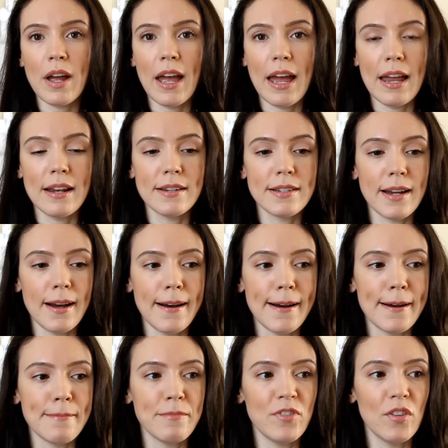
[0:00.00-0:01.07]
And
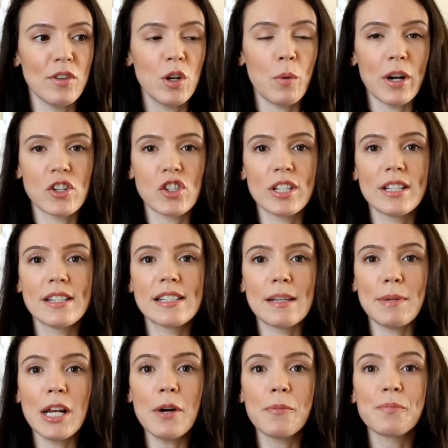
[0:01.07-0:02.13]
um, if you have any questions, let
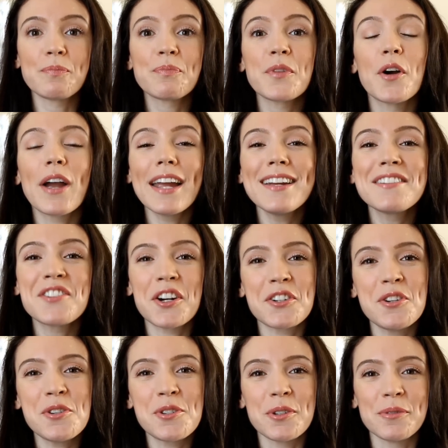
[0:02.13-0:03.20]
me know. Okay, talk to
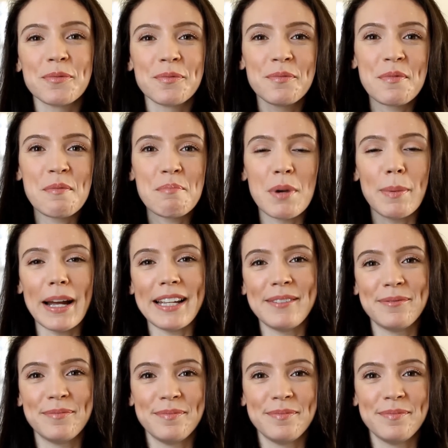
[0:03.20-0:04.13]
you soon. Bye-bye.